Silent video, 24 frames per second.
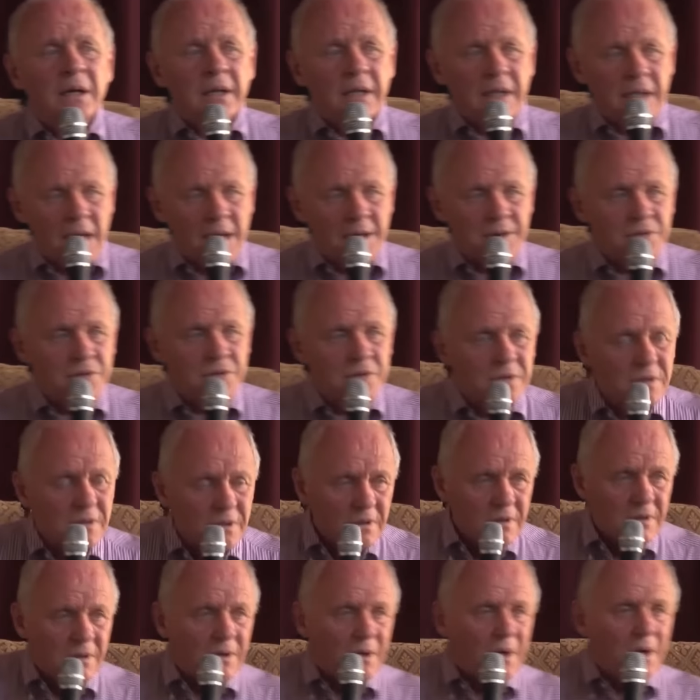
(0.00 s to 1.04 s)
Yes.
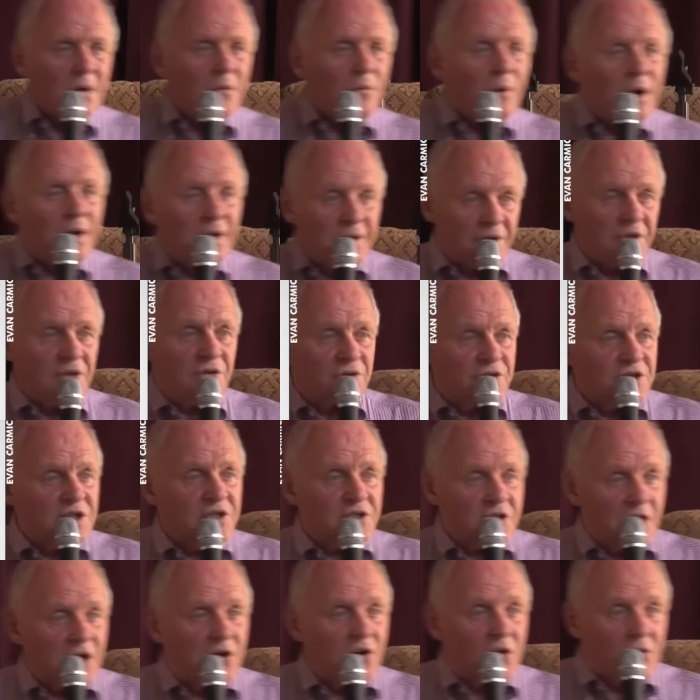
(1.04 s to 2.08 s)
Well, you
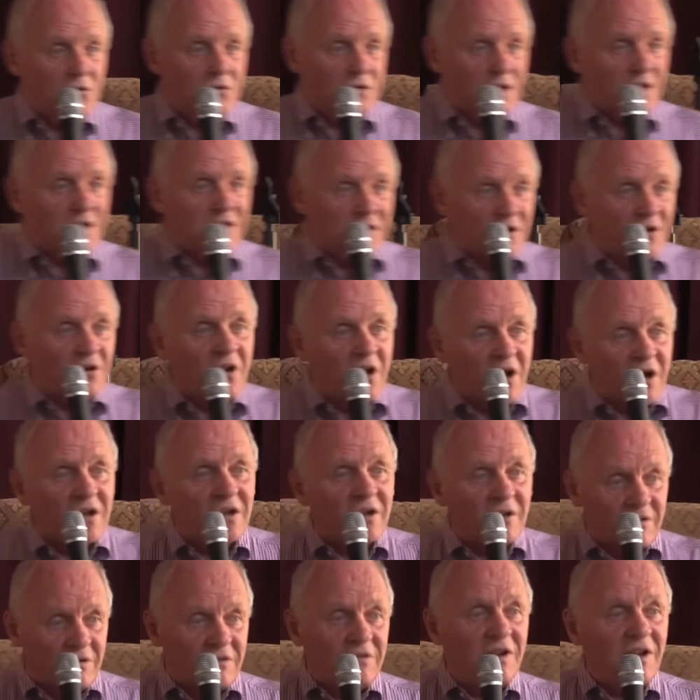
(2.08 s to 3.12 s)
just get older and you long,
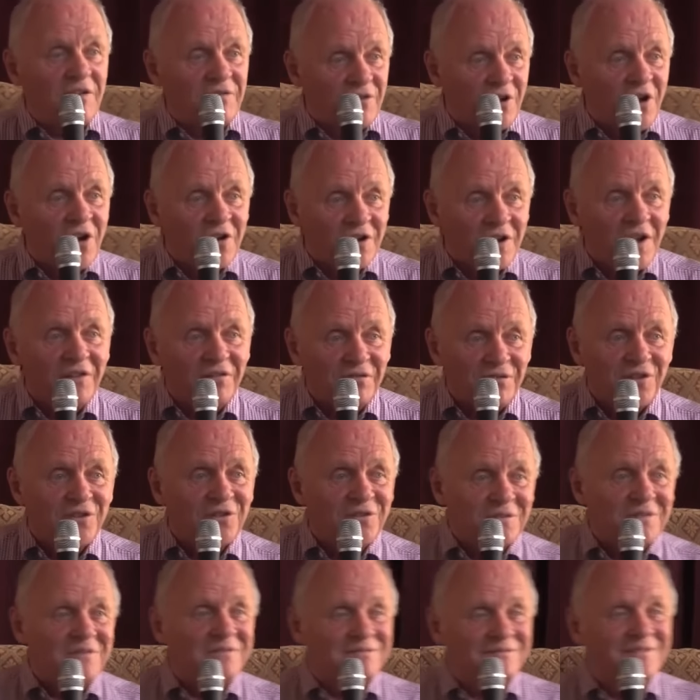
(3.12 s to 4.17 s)
live long enough,
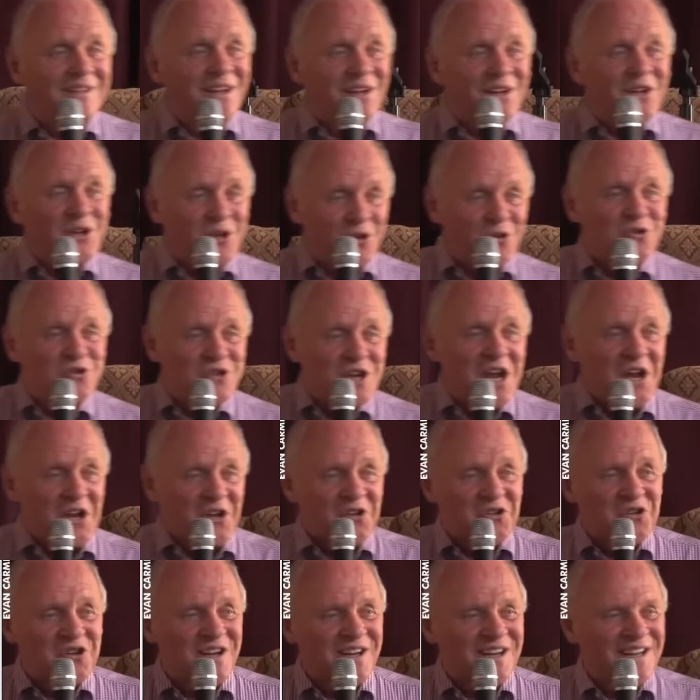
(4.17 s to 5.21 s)
you, you'll
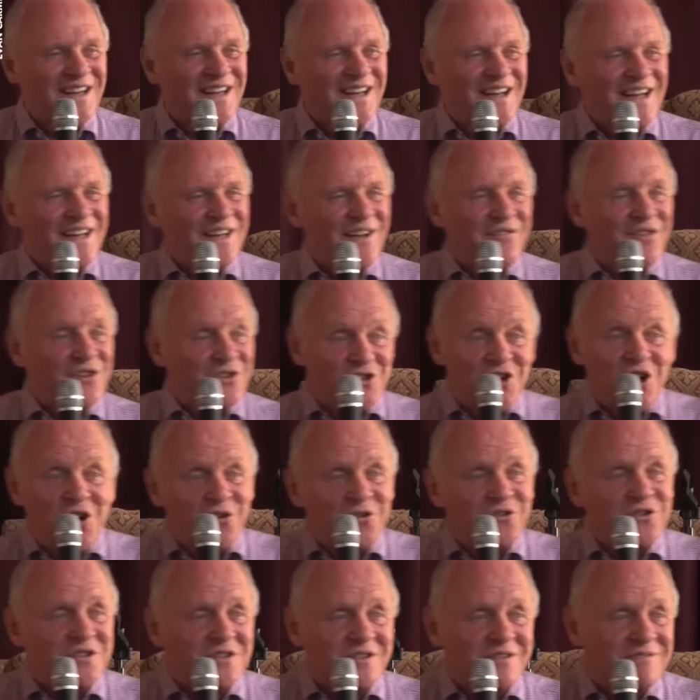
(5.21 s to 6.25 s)
change. If you
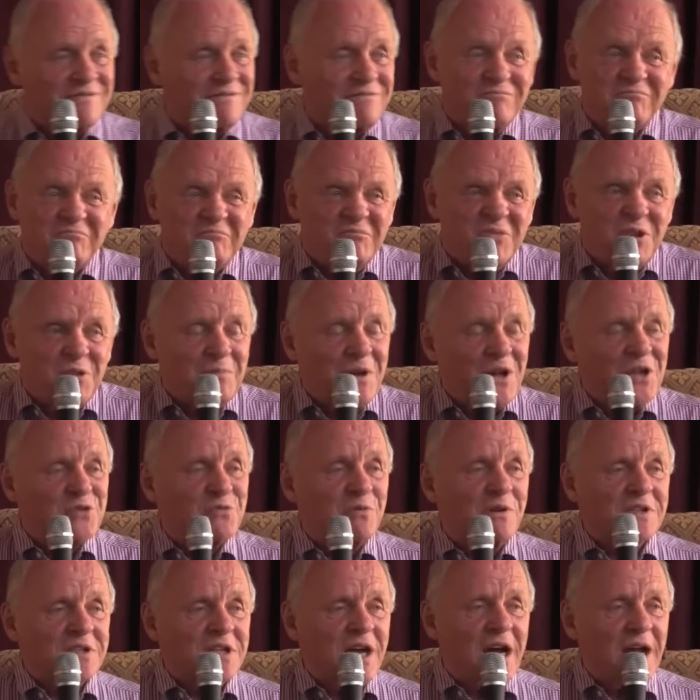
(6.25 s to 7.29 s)
don't, you may as
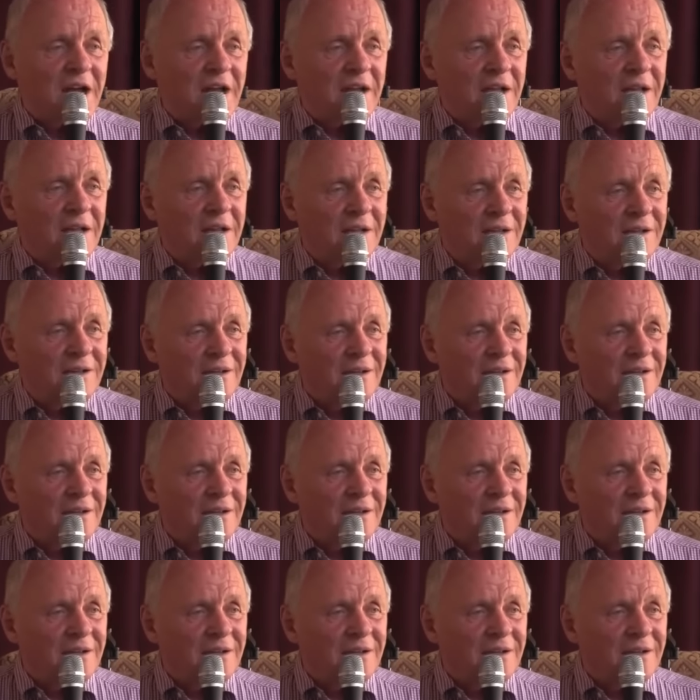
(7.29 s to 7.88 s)
well die.